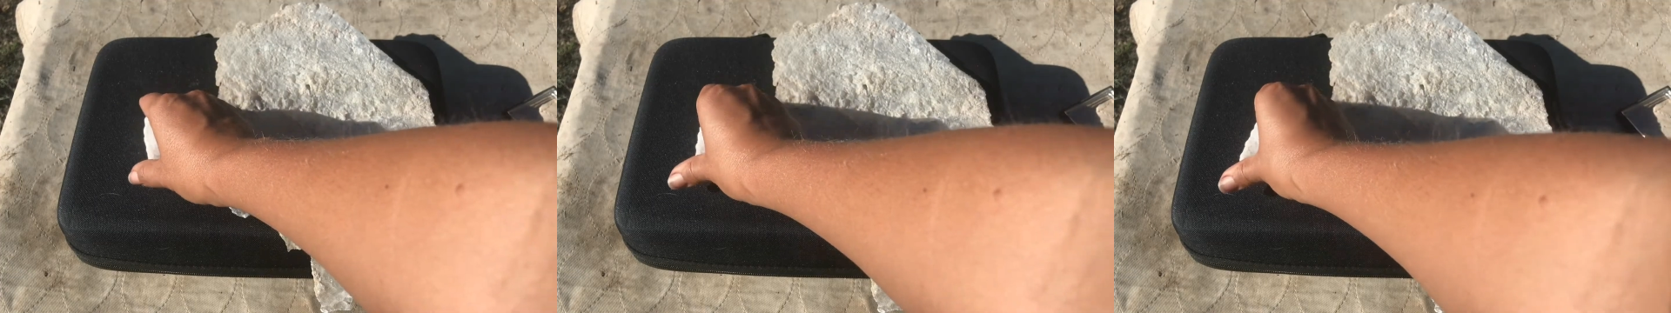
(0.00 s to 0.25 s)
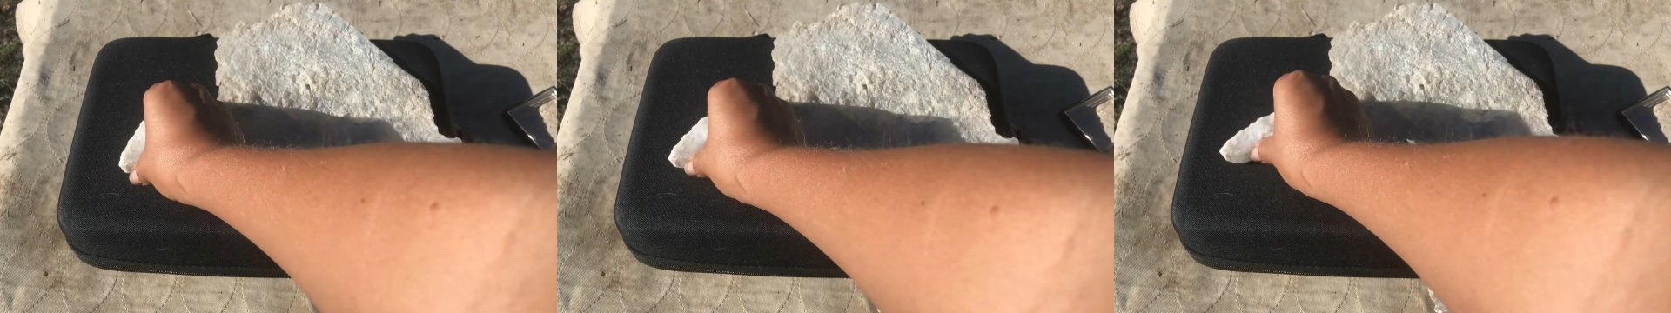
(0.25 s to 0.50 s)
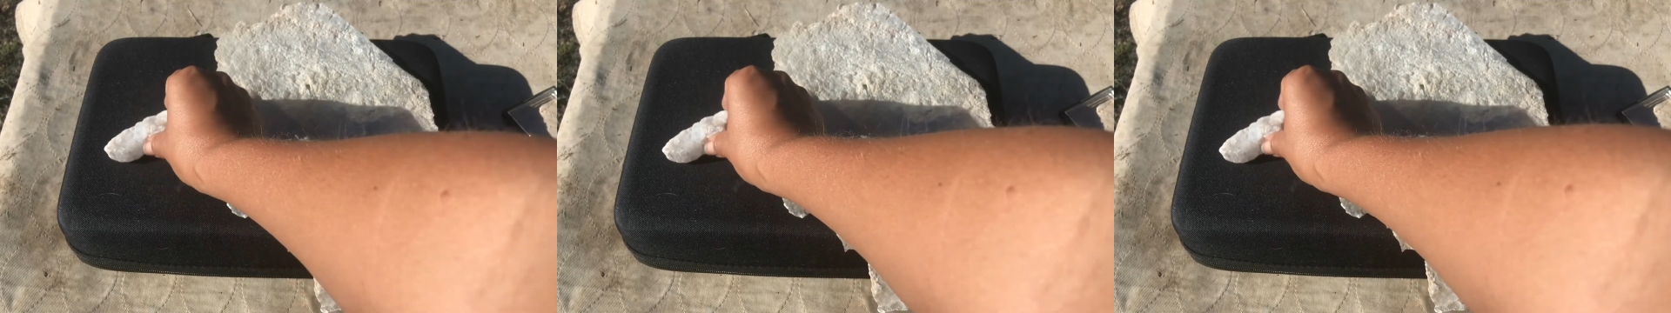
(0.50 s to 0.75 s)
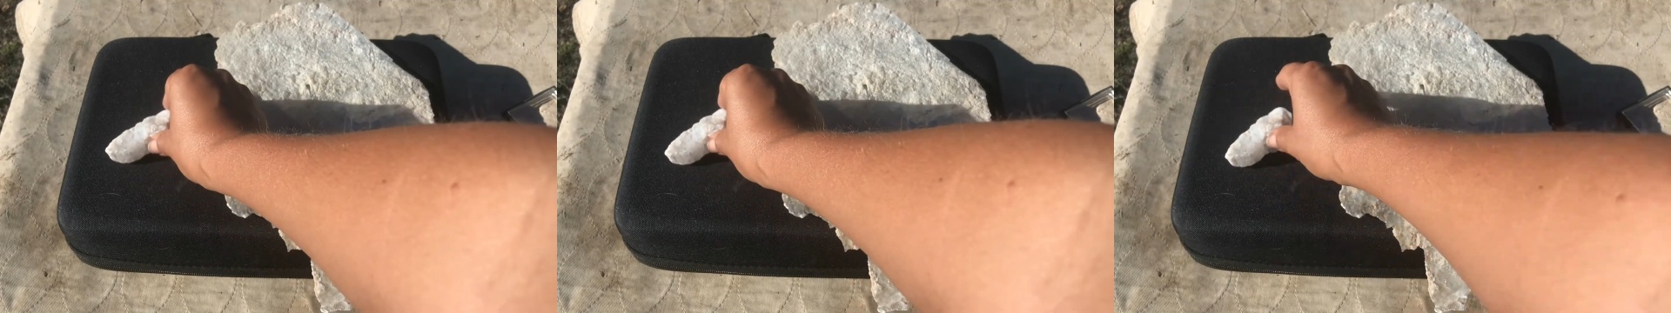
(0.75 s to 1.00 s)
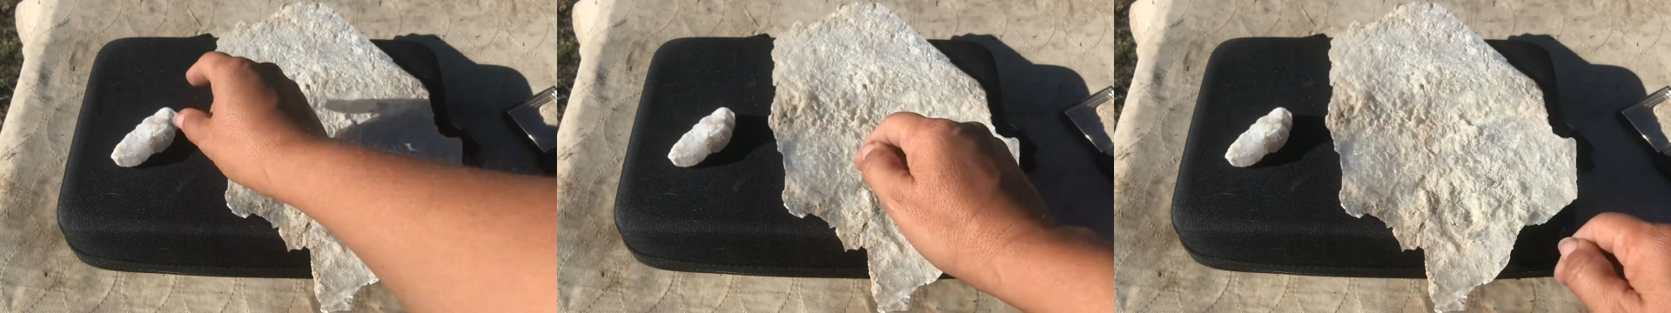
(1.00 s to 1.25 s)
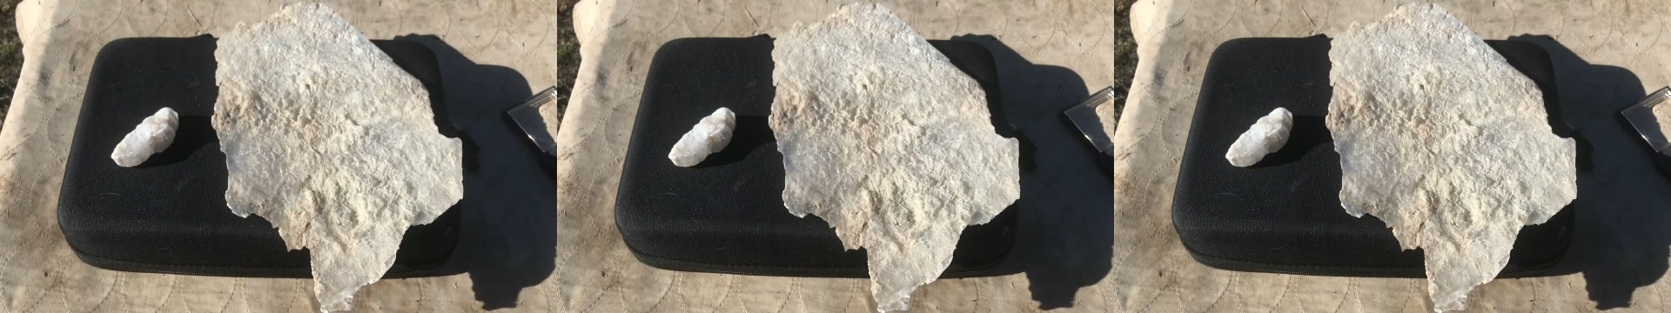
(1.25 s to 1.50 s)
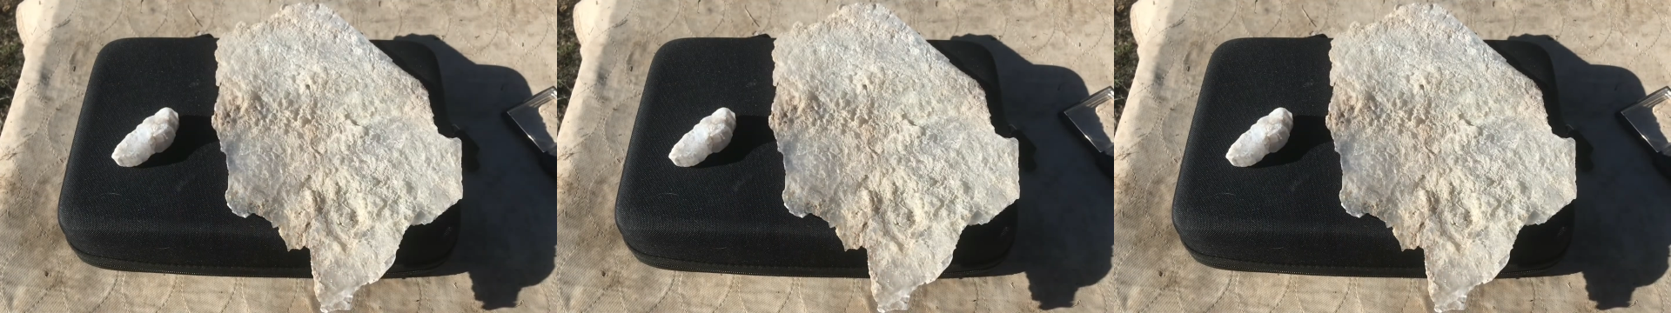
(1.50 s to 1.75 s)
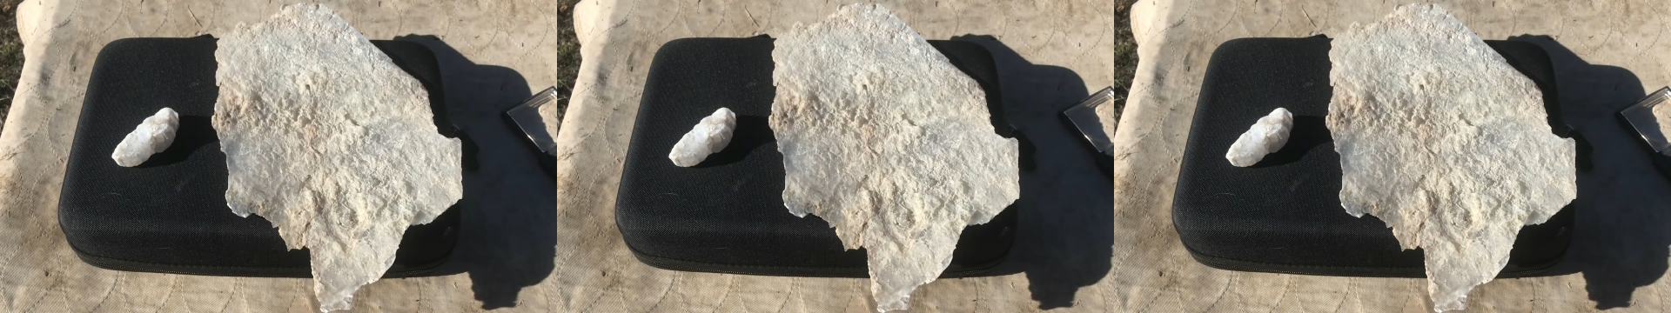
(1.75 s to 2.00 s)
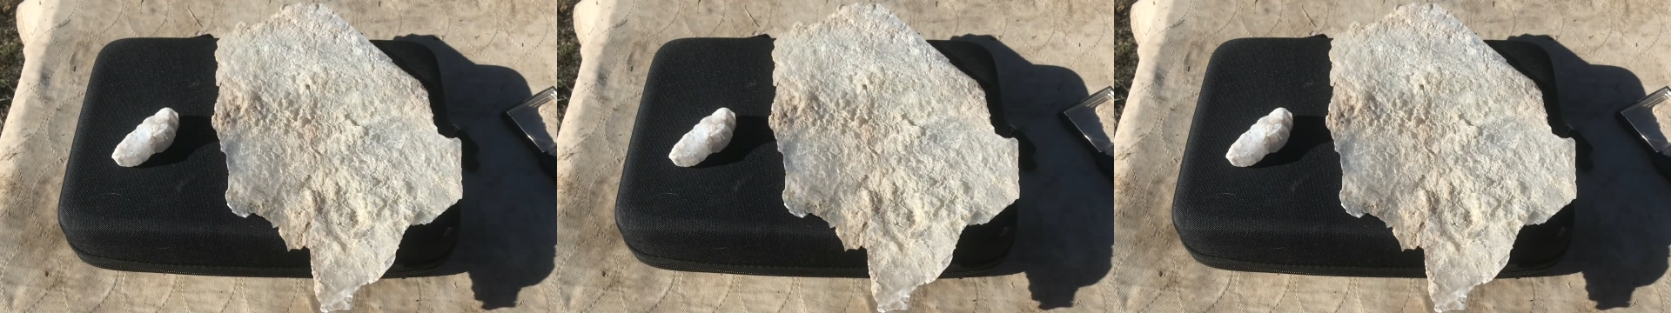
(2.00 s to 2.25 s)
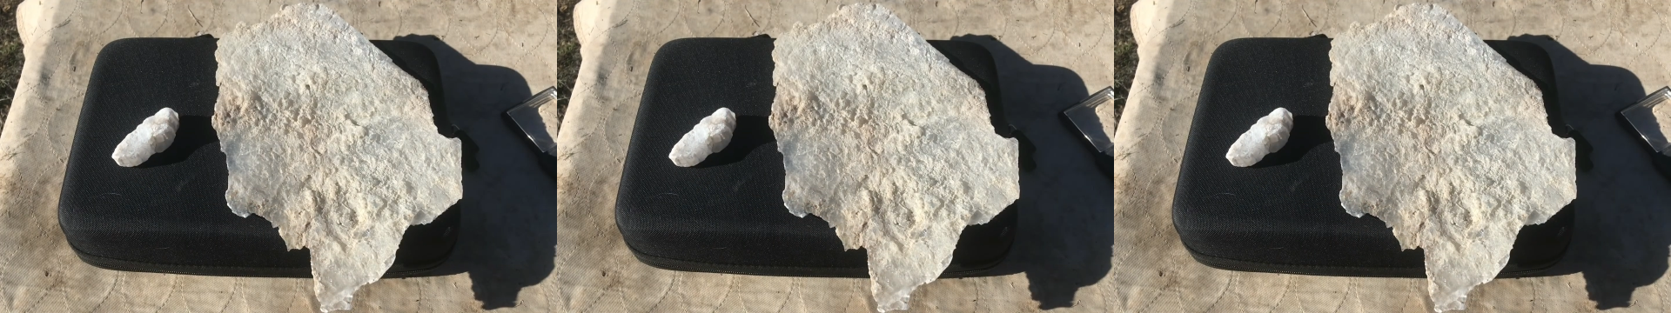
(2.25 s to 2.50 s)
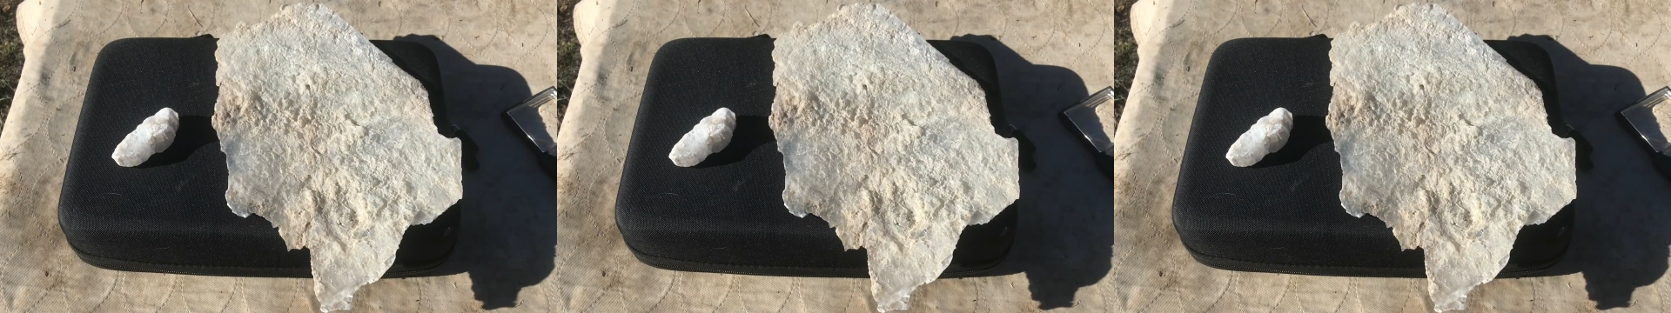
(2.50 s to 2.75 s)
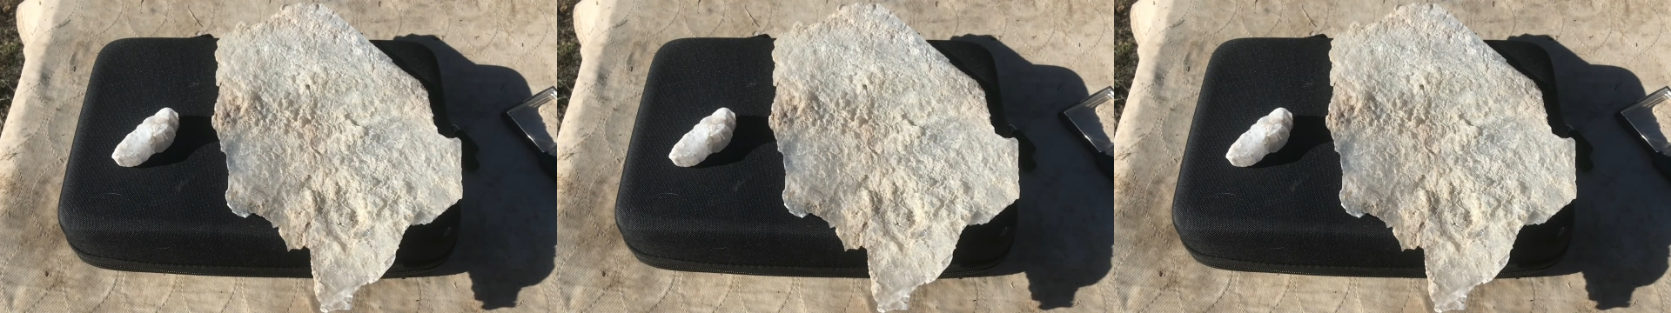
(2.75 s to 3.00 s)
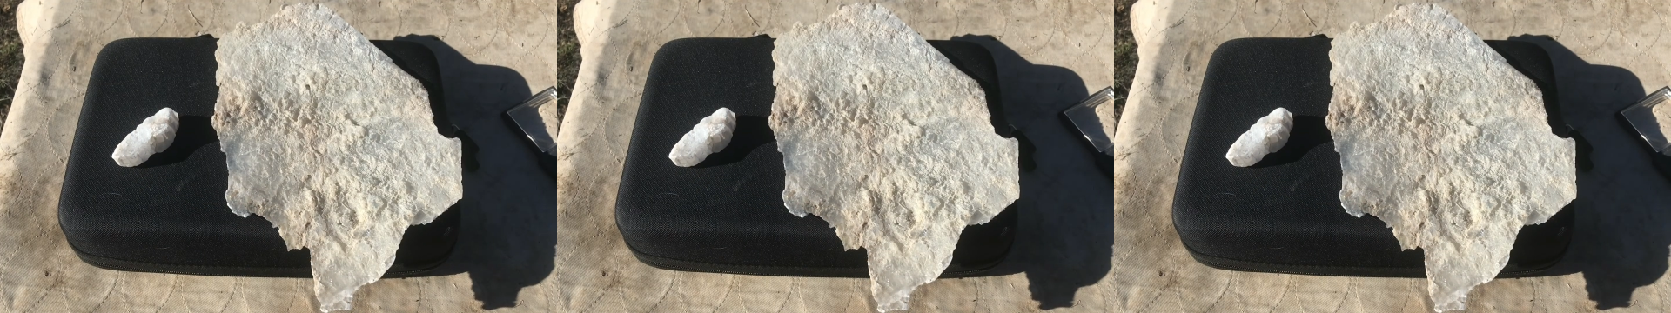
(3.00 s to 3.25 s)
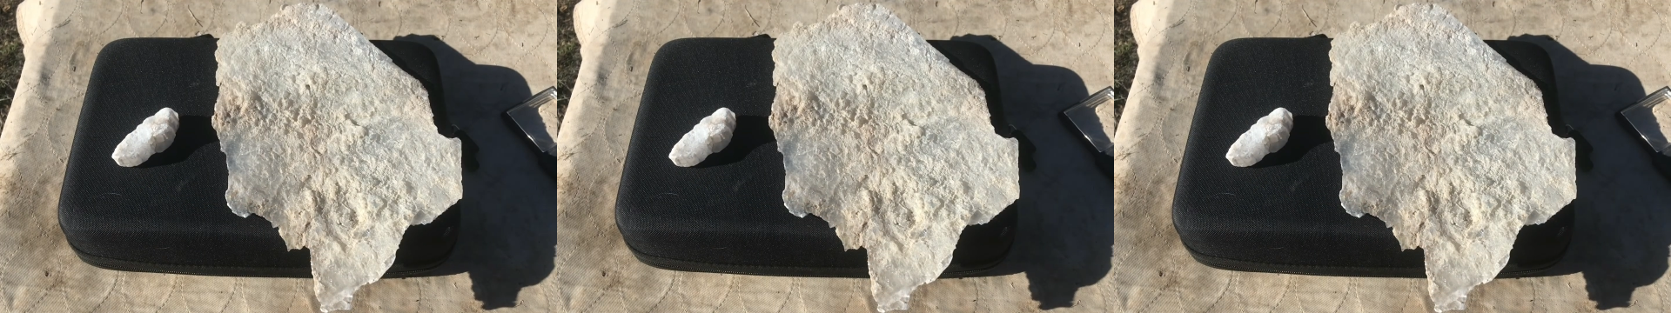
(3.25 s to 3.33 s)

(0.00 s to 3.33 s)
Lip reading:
[unreadable: no face in view]